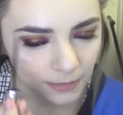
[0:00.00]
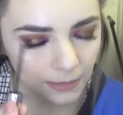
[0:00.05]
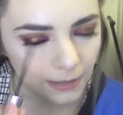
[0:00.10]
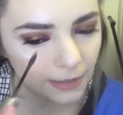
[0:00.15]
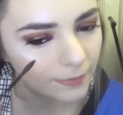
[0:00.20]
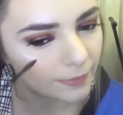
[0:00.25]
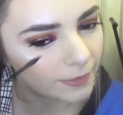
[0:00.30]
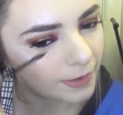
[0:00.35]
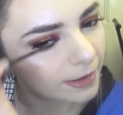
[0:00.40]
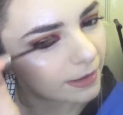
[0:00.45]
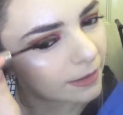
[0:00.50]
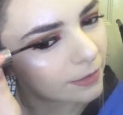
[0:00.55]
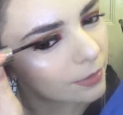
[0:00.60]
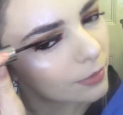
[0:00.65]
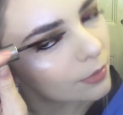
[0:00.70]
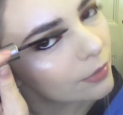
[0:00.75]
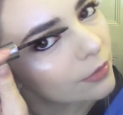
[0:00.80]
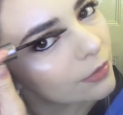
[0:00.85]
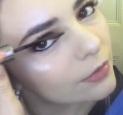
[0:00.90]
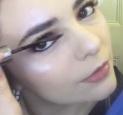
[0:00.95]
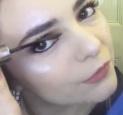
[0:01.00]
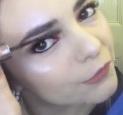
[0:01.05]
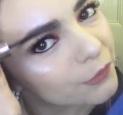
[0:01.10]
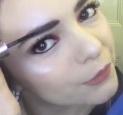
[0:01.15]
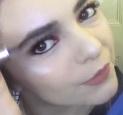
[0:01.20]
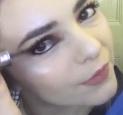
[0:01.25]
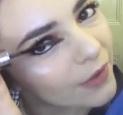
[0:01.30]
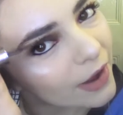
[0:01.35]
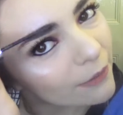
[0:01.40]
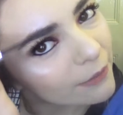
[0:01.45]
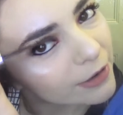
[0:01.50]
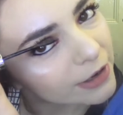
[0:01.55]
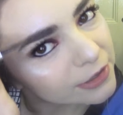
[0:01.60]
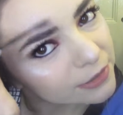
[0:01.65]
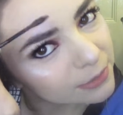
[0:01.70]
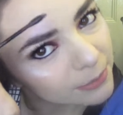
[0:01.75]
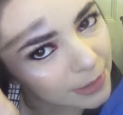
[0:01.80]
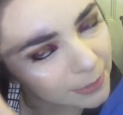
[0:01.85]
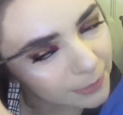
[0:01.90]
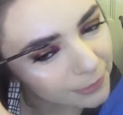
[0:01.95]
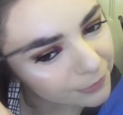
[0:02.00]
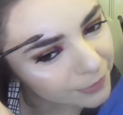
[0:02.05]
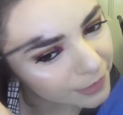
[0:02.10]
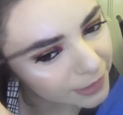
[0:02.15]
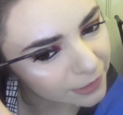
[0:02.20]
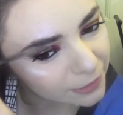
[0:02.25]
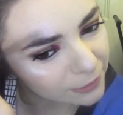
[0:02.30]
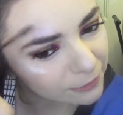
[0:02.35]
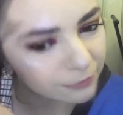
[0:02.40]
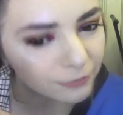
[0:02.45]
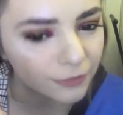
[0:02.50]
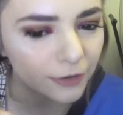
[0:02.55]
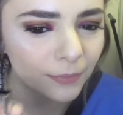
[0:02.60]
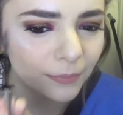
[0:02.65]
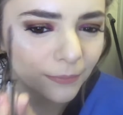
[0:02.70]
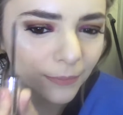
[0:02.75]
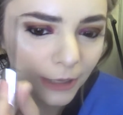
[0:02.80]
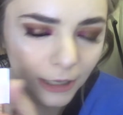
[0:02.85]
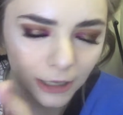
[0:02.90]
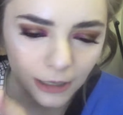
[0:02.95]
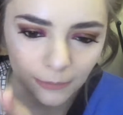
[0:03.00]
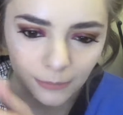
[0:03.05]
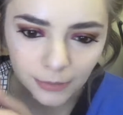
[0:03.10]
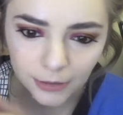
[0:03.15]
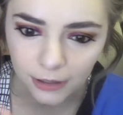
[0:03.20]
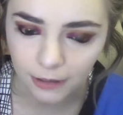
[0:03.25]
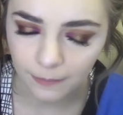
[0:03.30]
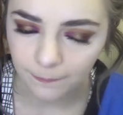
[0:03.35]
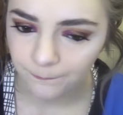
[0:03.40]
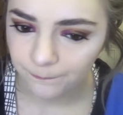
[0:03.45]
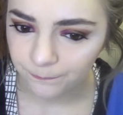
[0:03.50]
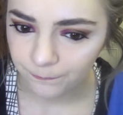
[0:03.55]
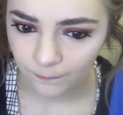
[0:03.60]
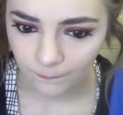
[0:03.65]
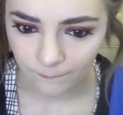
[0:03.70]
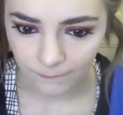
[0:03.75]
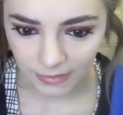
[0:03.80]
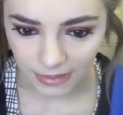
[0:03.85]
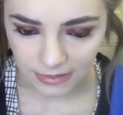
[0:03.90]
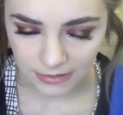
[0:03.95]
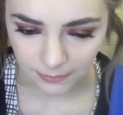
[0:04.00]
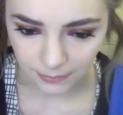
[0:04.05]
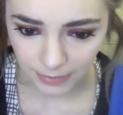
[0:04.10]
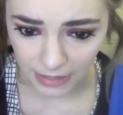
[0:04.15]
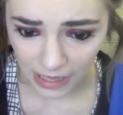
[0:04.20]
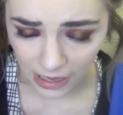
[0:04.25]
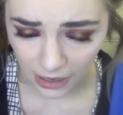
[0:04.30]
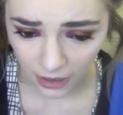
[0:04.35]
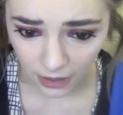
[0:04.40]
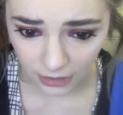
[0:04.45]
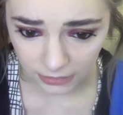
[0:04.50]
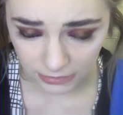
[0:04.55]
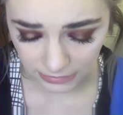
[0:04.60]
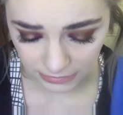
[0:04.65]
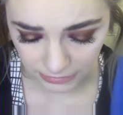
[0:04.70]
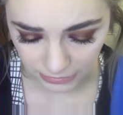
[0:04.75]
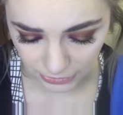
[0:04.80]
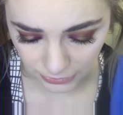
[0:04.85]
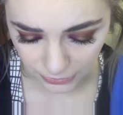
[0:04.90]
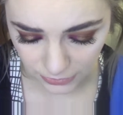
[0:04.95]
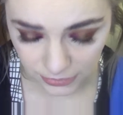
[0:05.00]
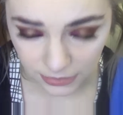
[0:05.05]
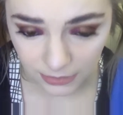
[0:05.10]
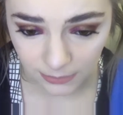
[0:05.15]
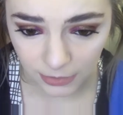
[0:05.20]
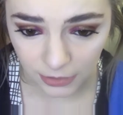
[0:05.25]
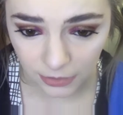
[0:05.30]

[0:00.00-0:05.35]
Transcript: and then do it that way to maybe fill in the front bit, but it's a bit hard to use, to be